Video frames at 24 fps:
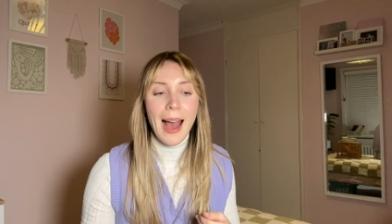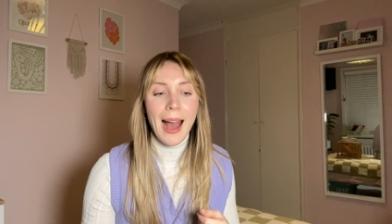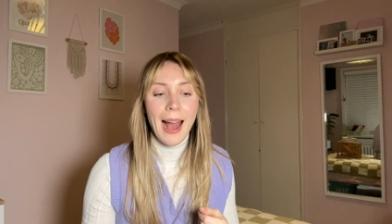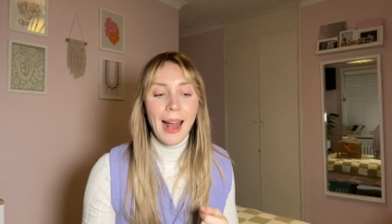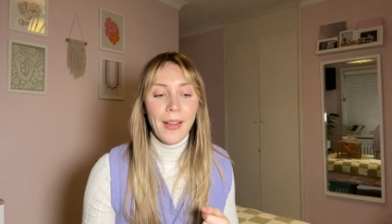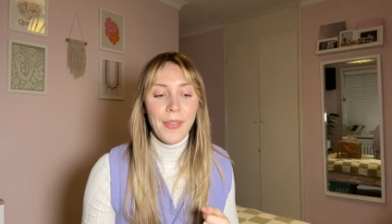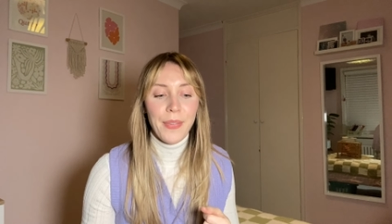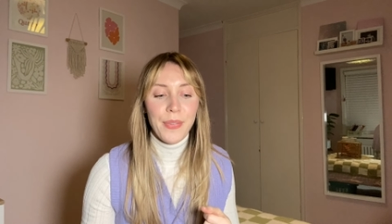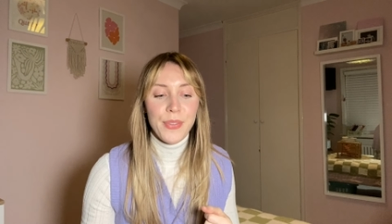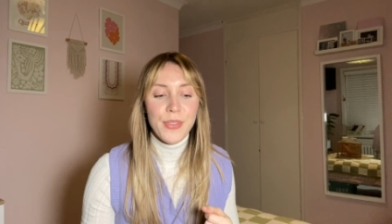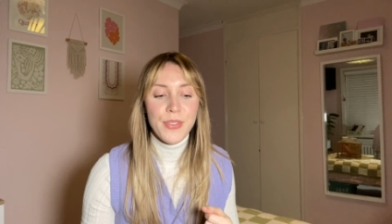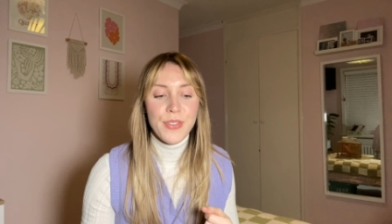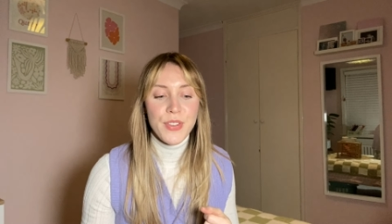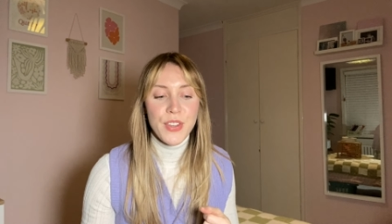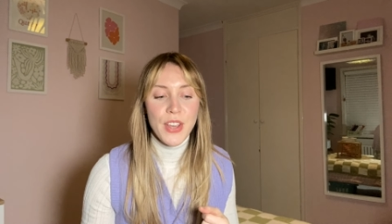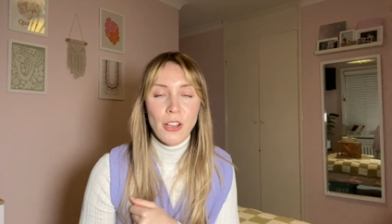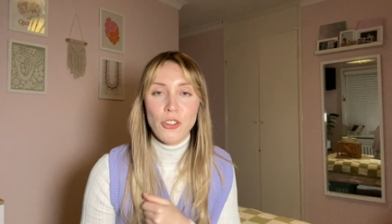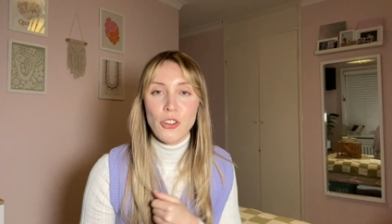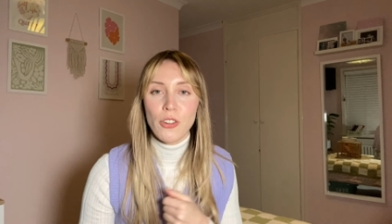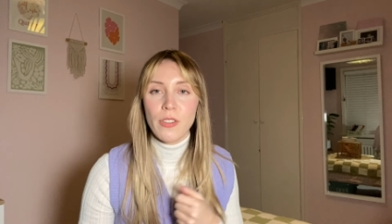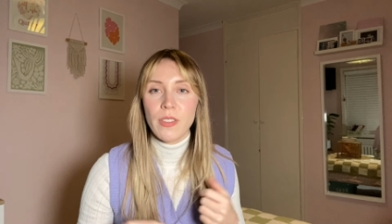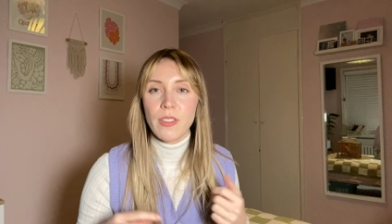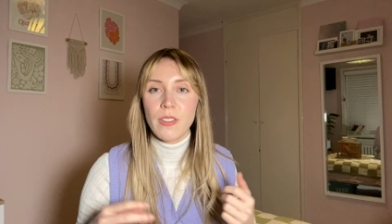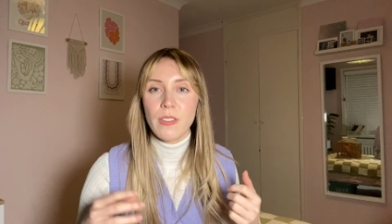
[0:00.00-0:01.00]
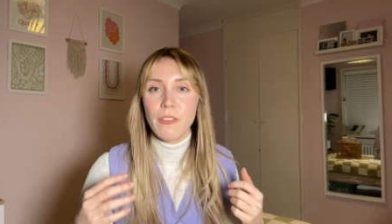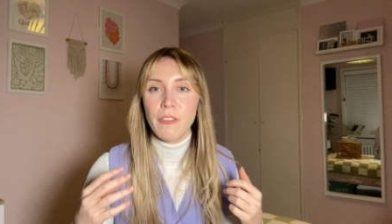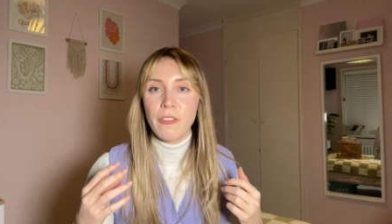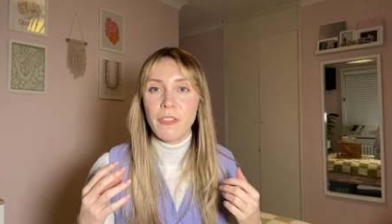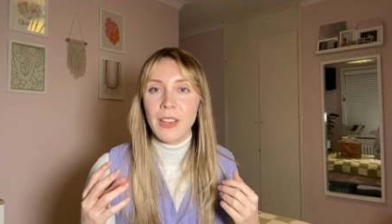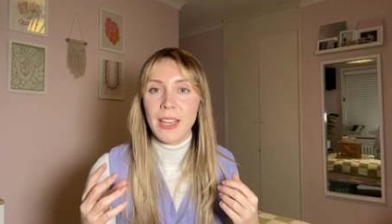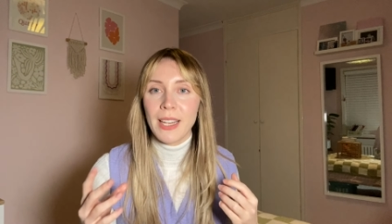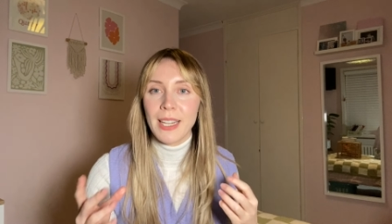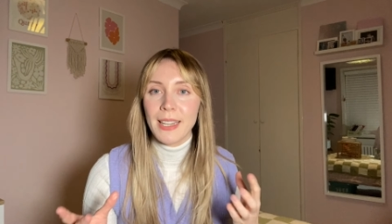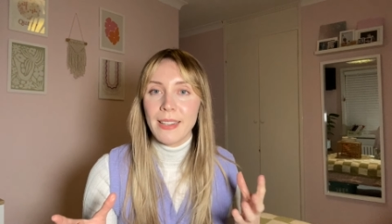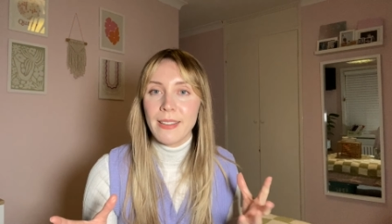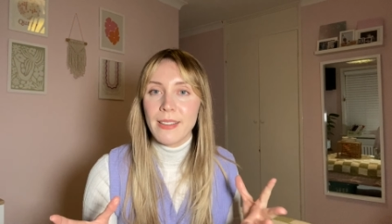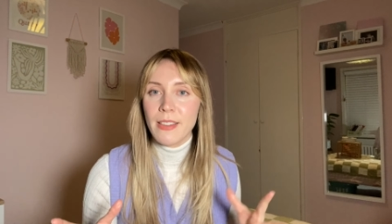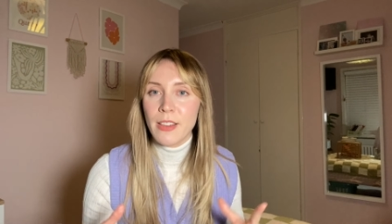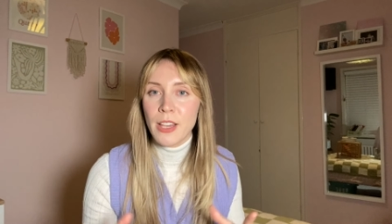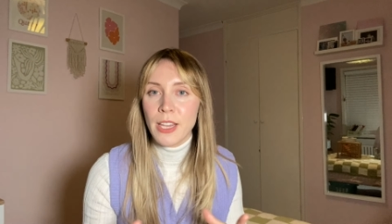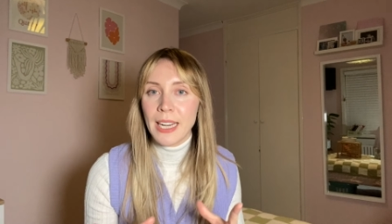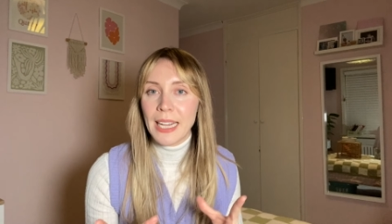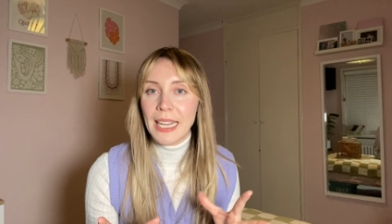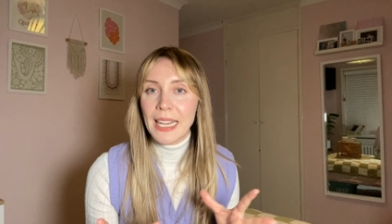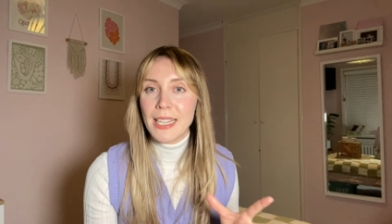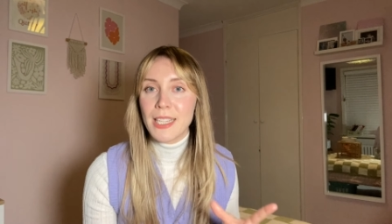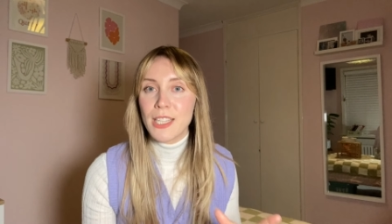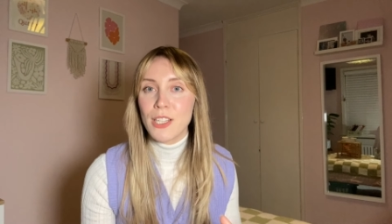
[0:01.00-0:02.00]
and I just feel the
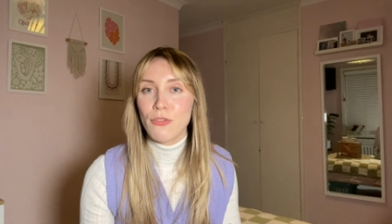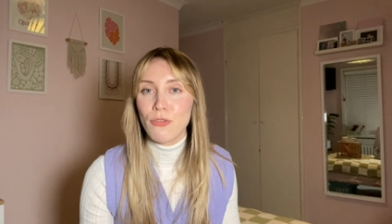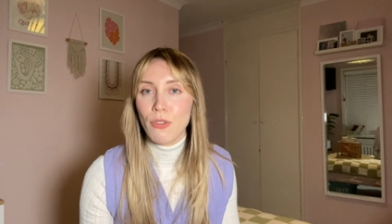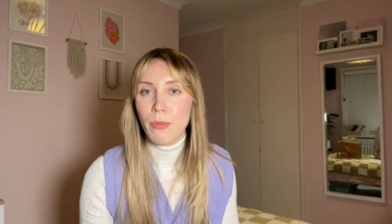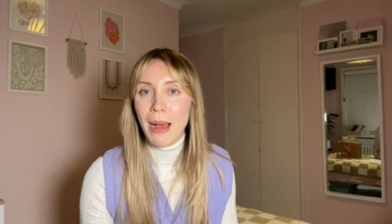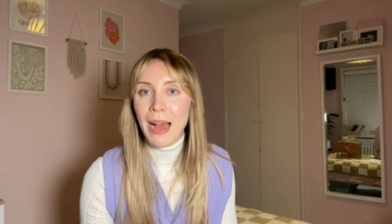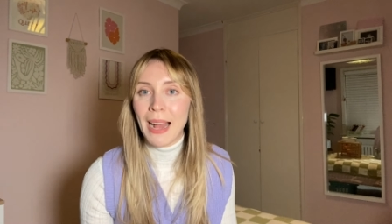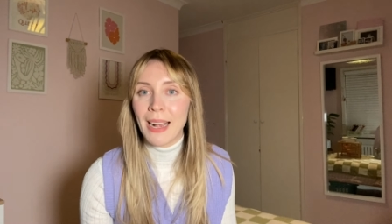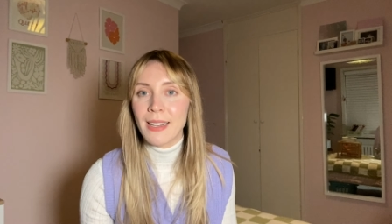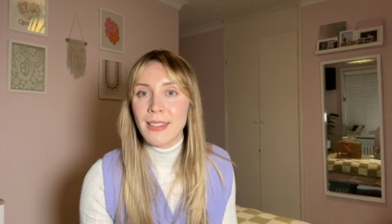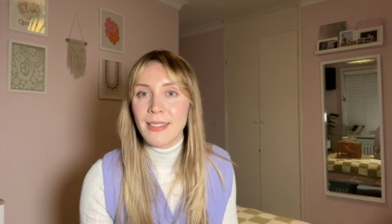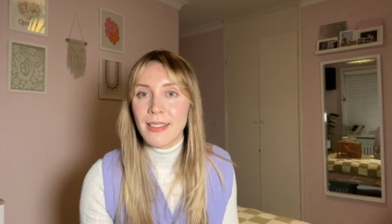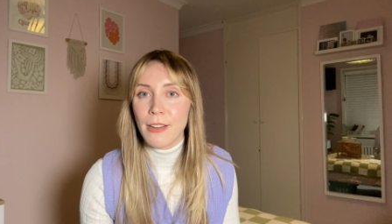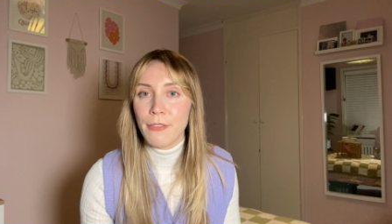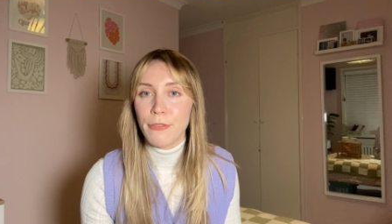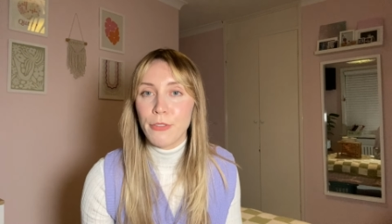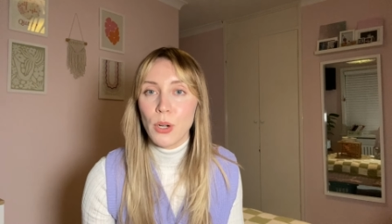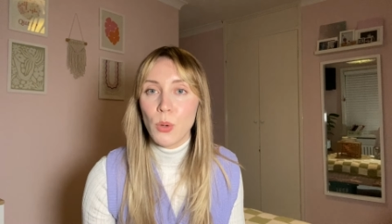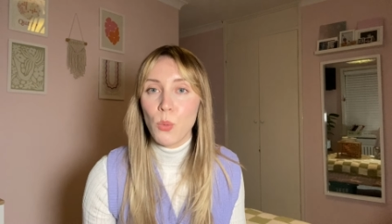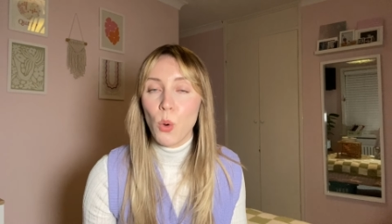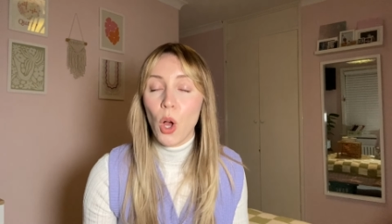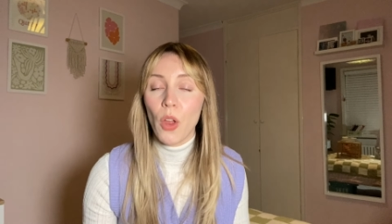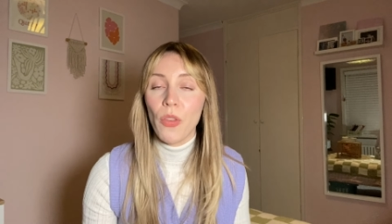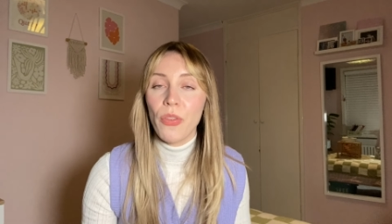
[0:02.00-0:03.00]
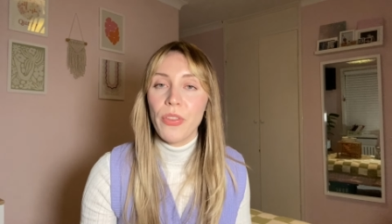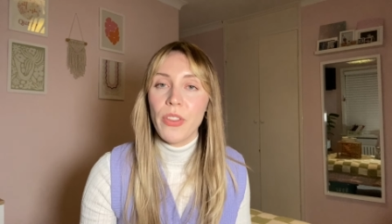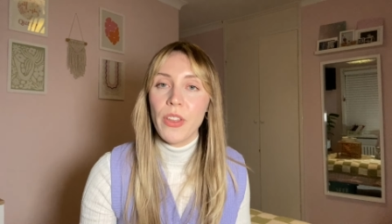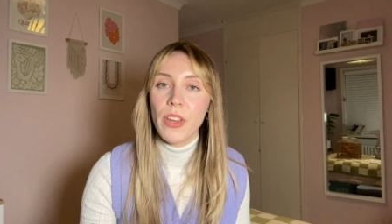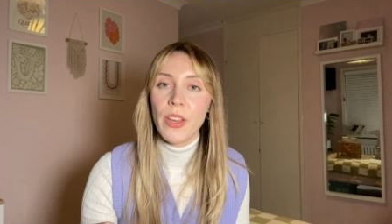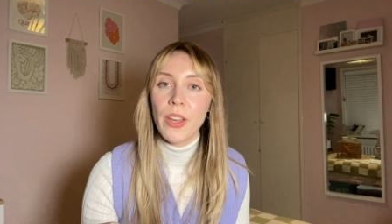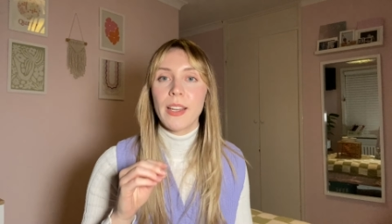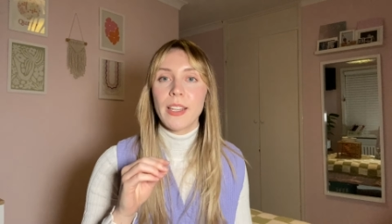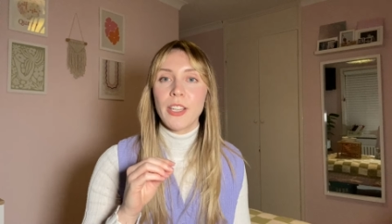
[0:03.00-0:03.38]
need to remind everyone that,